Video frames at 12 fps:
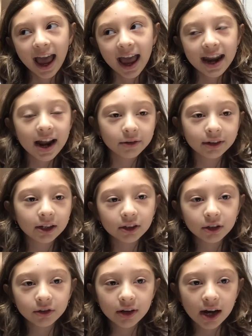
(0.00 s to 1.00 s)
And I'll tell
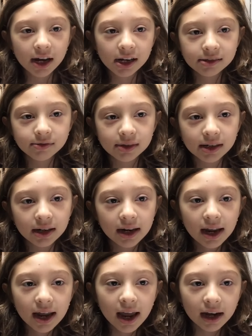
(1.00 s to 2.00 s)
you guys when
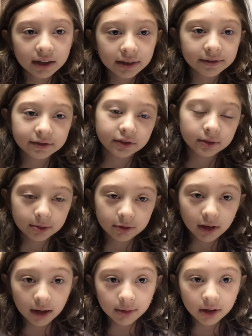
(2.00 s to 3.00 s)
I have a
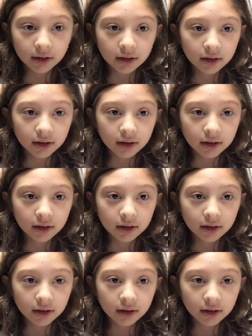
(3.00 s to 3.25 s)
subscriber.